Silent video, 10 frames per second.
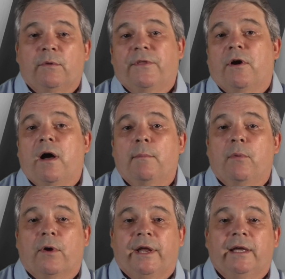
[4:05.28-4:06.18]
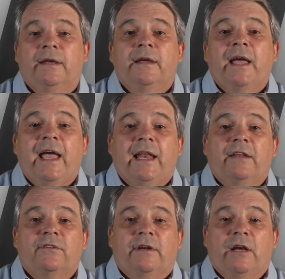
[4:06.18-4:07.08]
with their onboarding and
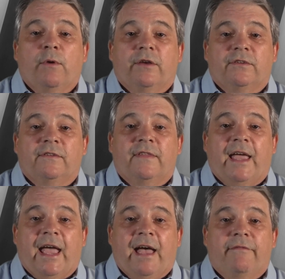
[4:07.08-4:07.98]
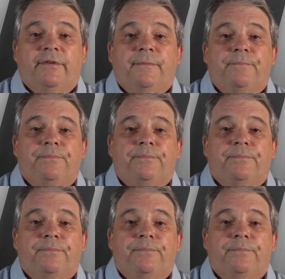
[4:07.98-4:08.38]
answer any questions they have.